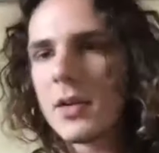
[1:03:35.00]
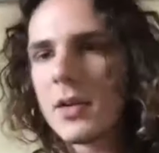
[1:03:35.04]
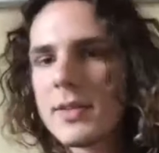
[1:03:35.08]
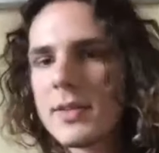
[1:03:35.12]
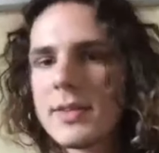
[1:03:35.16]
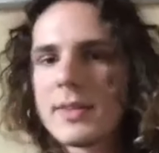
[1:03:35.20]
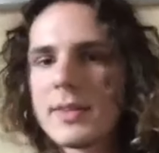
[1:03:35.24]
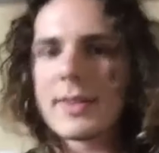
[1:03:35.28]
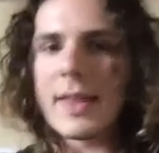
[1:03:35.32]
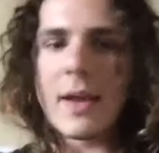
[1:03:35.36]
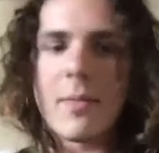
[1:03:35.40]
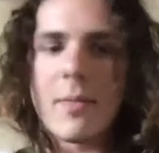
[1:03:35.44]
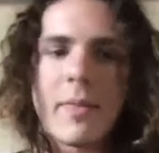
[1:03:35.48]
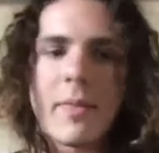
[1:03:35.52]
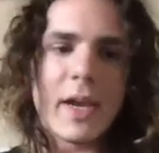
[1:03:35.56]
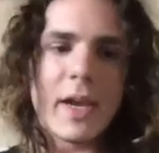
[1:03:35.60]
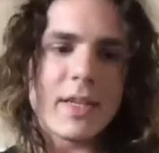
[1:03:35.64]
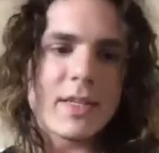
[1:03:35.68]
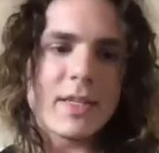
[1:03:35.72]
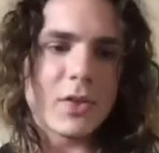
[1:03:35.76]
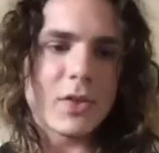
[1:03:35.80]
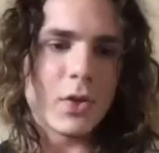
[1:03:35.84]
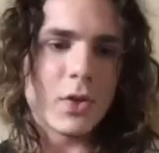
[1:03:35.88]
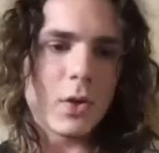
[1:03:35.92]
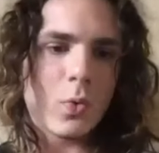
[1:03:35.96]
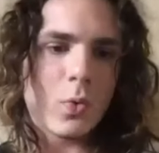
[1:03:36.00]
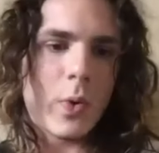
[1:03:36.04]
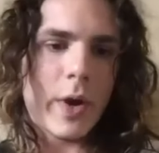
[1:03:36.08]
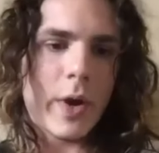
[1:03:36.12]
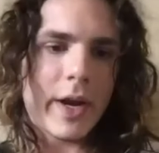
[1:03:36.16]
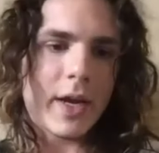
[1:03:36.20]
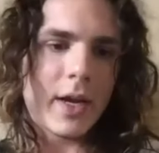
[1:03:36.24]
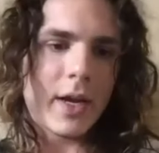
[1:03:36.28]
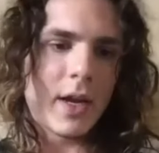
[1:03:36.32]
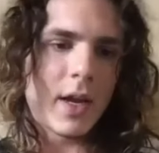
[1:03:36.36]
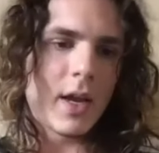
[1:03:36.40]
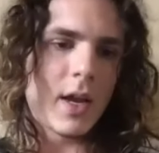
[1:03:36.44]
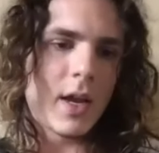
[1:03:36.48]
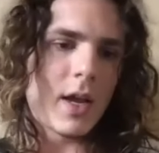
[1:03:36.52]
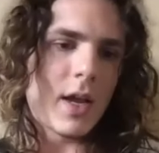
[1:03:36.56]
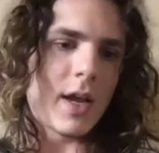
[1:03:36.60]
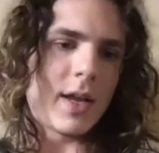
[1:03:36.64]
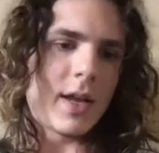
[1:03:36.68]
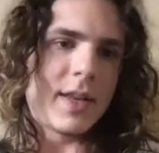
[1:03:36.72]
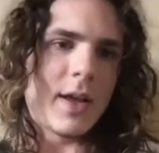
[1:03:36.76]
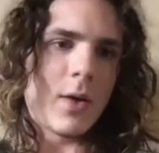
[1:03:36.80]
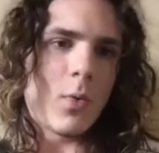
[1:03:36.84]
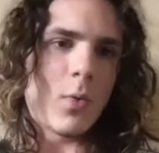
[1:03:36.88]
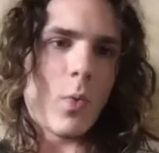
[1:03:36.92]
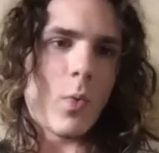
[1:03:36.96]
10 minutes real quick
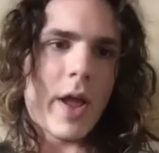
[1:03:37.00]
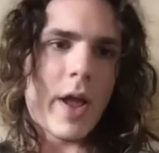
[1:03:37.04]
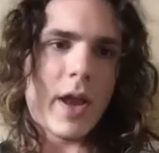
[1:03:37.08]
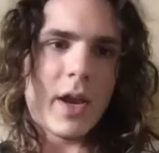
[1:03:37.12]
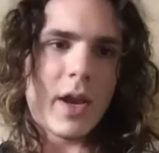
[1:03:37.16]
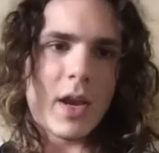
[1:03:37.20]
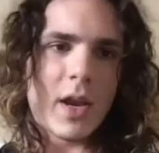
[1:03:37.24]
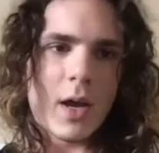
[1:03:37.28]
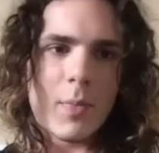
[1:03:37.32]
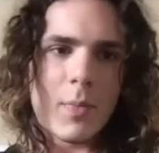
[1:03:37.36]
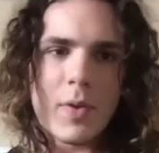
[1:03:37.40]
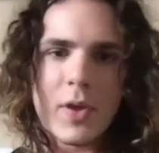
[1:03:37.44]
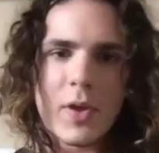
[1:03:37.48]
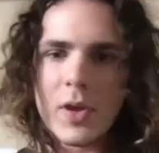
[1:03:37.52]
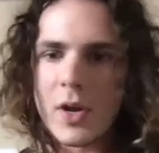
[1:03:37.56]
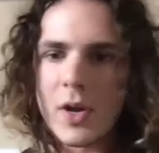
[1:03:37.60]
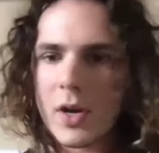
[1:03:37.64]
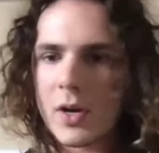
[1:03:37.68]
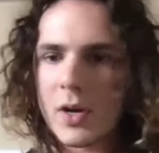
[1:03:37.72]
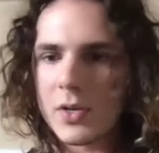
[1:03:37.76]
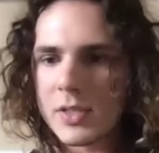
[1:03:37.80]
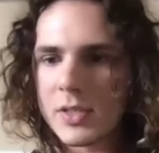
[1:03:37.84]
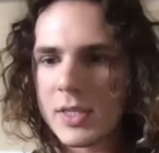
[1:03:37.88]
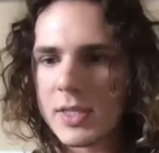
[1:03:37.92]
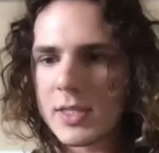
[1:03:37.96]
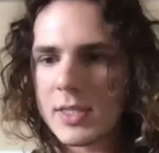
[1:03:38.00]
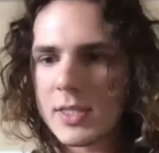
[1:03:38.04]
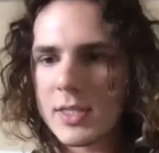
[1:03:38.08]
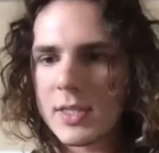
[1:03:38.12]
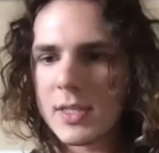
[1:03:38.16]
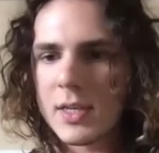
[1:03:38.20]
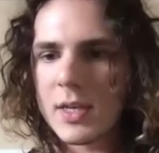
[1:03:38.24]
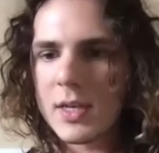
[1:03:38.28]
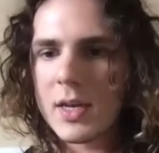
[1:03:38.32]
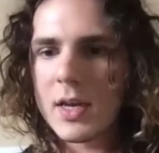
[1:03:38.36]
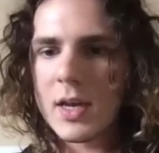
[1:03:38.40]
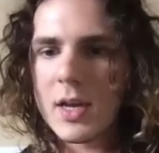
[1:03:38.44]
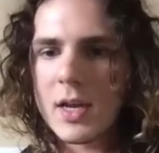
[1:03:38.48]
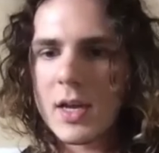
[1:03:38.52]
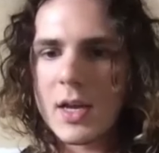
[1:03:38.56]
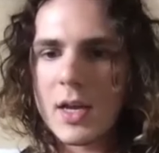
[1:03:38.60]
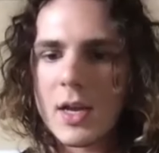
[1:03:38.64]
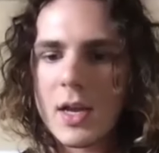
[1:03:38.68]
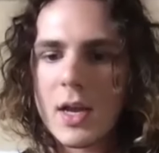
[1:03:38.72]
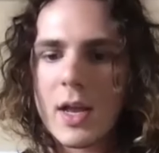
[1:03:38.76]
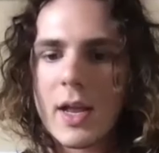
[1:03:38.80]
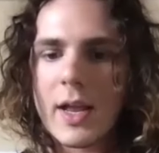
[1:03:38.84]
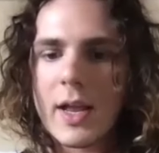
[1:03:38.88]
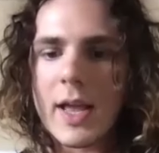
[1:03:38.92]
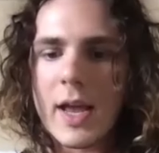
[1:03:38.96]
and then we ended up here because it's
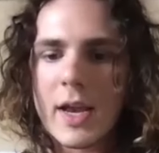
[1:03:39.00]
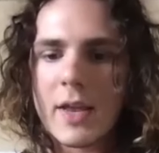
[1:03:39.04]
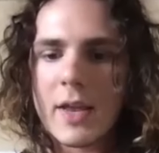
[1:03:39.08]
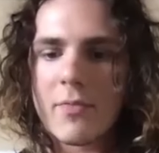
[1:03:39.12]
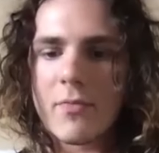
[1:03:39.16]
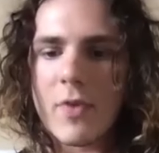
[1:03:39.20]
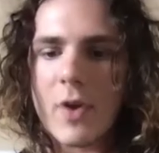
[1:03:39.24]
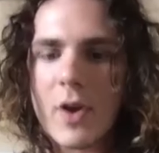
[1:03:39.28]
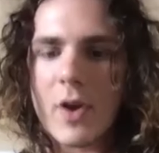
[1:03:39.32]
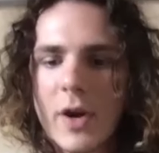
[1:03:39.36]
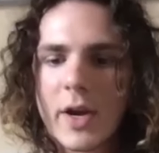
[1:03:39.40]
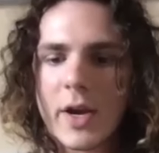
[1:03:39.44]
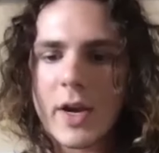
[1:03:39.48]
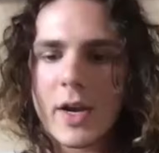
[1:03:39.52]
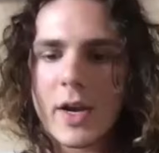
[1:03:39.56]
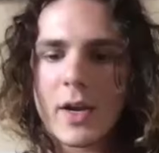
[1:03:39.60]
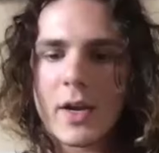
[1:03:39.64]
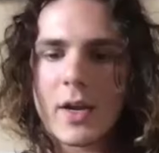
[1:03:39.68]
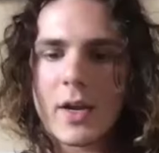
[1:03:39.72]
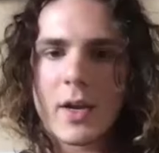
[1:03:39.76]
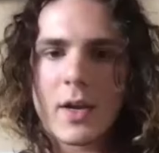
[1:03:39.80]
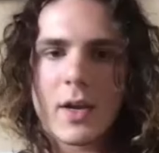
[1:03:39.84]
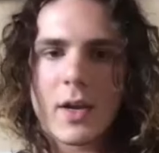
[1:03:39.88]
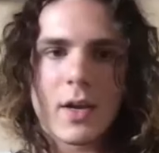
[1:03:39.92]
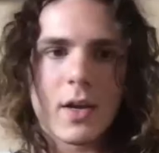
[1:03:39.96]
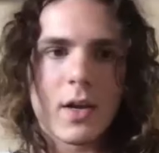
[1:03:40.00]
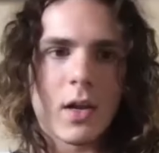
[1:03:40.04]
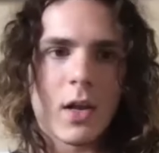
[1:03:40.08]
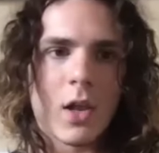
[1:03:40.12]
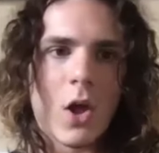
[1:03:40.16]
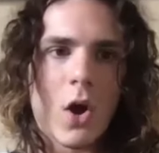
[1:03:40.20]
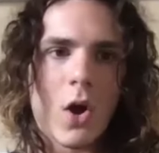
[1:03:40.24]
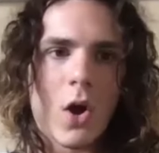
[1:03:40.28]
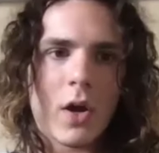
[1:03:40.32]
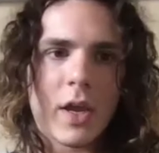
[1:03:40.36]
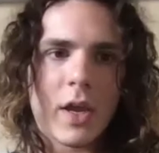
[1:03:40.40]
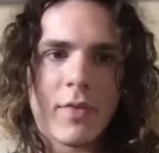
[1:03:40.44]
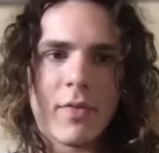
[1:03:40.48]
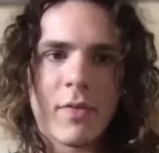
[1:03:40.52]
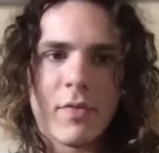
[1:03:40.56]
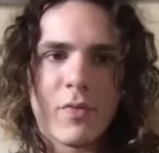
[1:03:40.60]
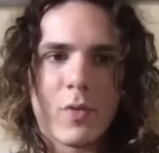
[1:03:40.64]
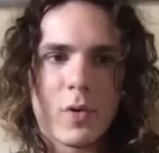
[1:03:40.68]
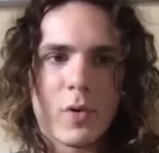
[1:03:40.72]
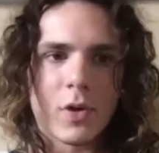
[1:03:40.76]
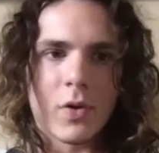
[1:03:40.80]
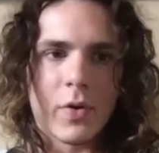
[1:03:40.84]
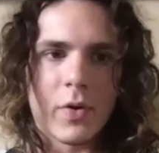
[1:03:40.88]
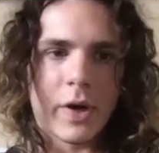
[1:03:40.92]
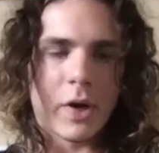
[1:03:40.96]
getting very long even
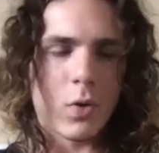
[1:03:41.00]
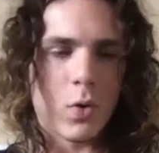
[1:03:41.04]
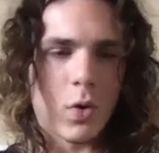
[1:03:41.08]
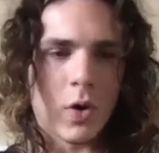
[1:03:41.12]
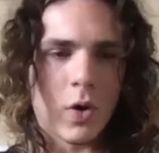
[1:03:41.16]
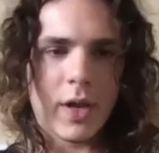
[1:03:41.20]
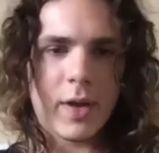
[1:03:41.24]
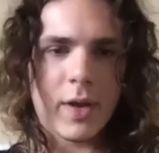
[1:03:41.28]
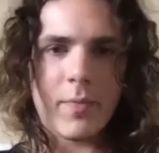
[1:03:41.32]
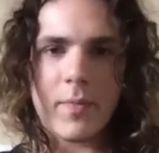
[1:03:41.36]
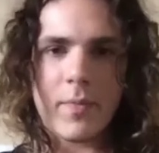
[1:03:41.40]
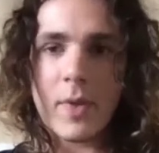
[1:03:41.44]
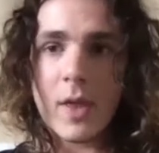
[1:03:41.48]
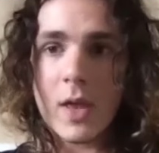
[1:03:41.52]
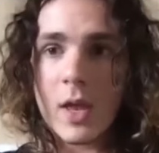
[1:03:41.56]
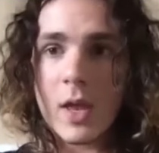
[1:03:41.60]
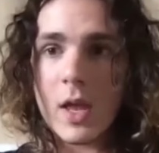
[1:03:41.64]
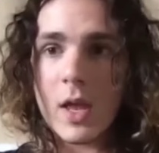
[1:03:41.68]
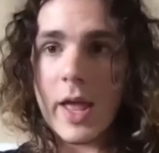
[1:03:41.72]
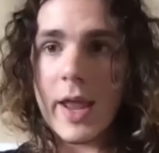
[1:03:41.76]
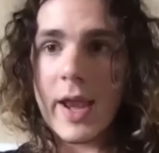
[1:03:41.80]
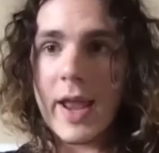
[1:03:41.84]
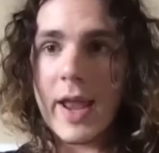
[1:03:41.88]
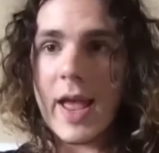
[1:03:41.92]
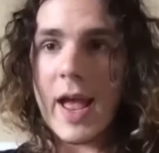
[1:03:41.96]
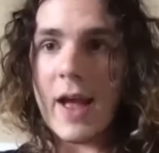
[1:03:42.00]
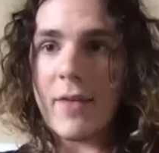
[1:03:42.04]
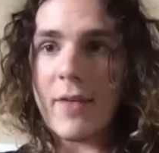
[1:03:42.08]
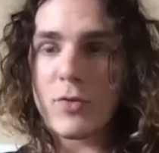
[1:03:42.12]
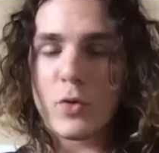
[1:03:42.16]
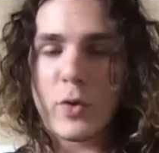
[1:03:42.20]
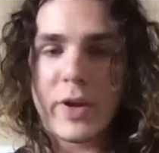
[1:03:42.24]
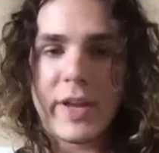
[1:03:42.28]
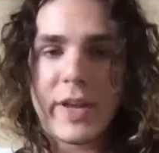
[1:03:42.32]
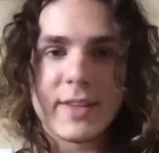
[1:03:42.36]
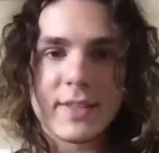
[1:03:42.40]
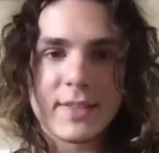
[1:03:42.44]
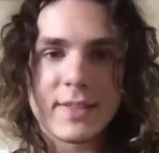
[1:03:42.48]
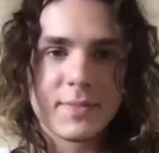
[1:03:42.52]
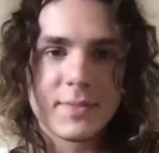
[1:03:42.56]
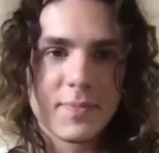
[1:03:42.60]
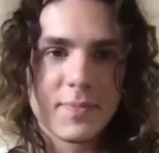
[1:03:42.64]
for the recording and i have to eat